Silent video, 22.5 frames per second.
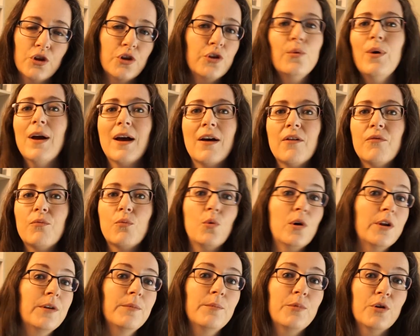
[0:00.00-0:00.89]
You have
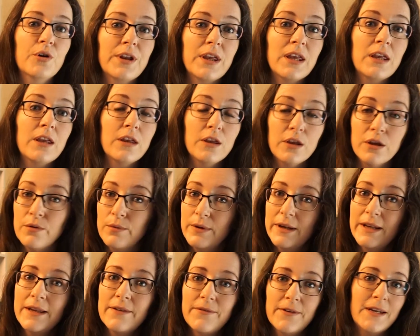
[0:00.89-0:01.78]
one body, you
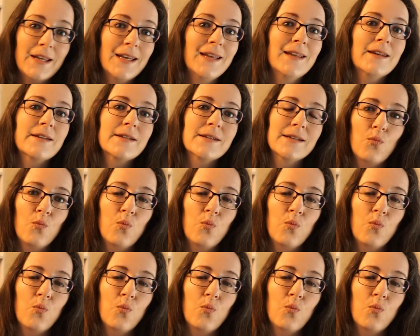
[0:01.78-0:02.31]
live in it.